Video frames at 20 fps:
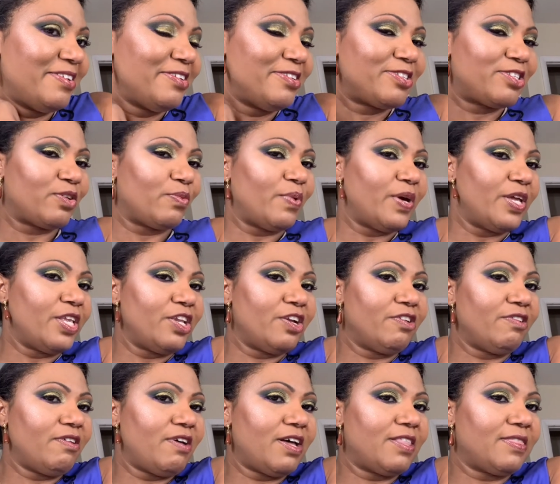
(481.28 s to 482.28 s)
So when
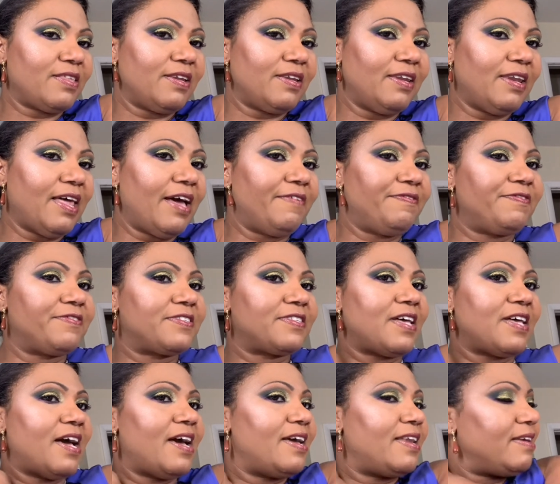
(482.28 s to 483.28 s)
you're on the left
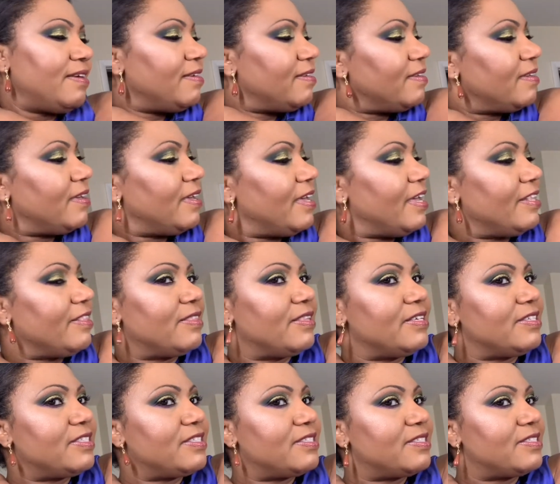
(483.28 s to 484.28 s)
side and
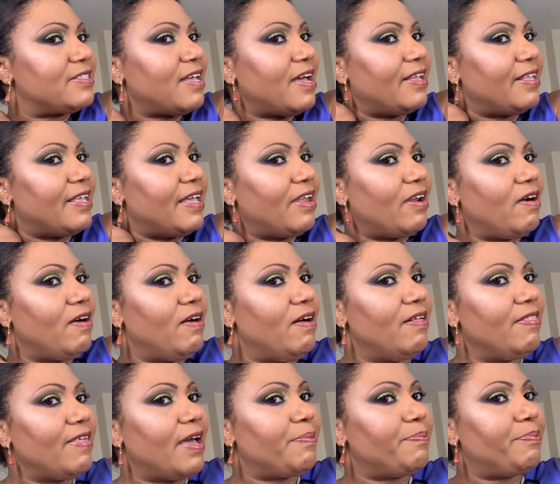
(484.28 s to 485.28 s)
this side, get all
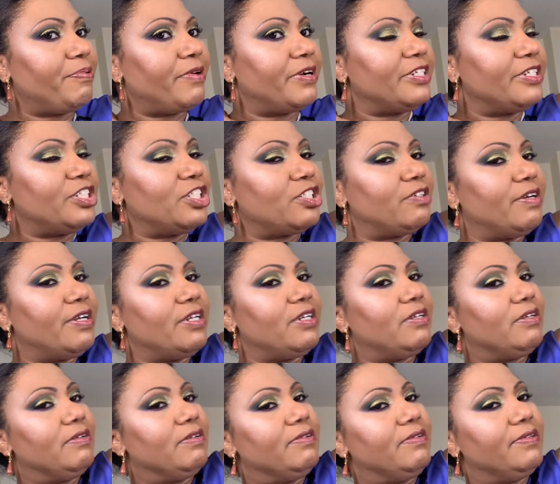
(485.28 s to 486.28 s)
that pressure
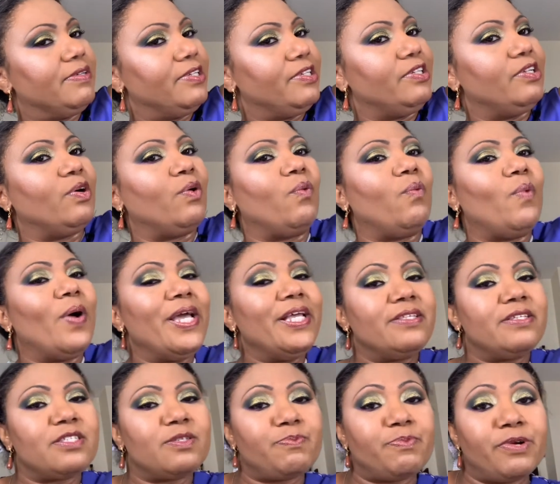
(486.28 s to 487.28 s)
and your
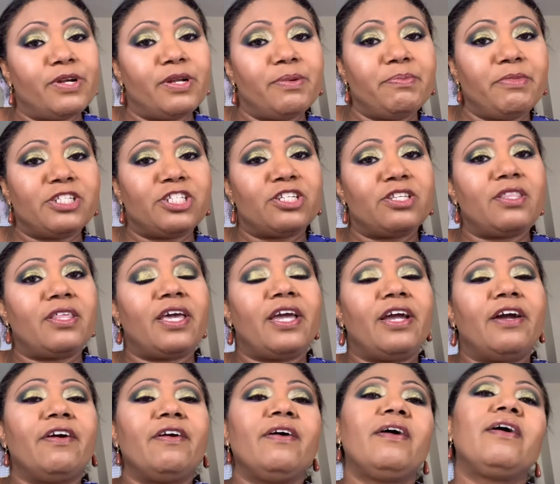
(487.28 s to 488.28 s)
weight is pretty much
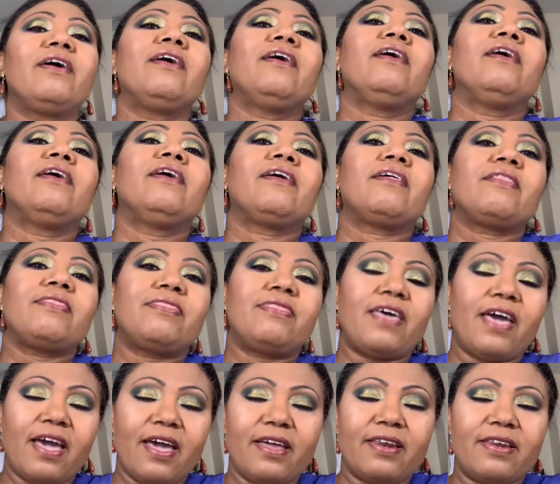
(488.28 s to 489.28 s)
there,
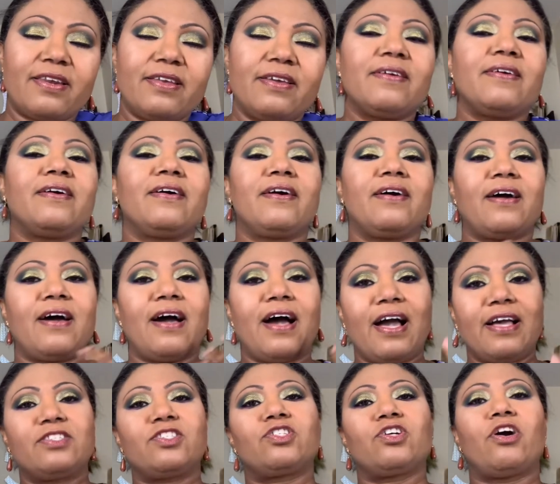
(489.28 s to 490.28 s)
then
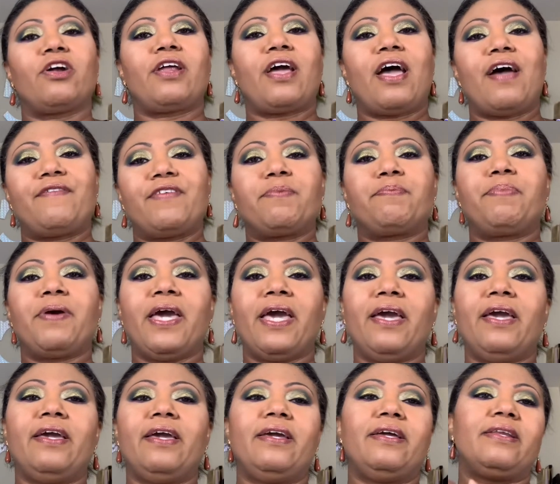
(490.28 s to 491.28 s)
I start having
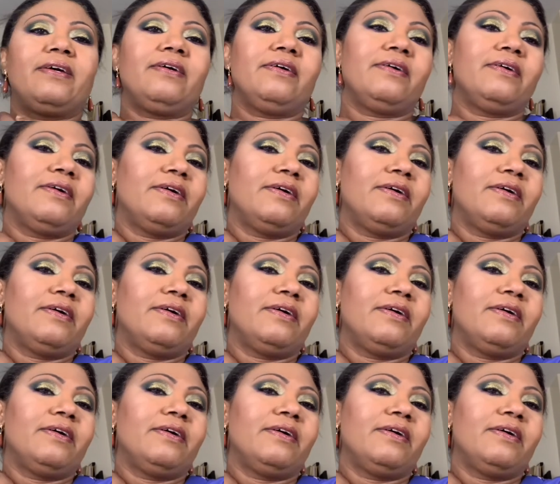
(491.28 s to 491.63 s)
pain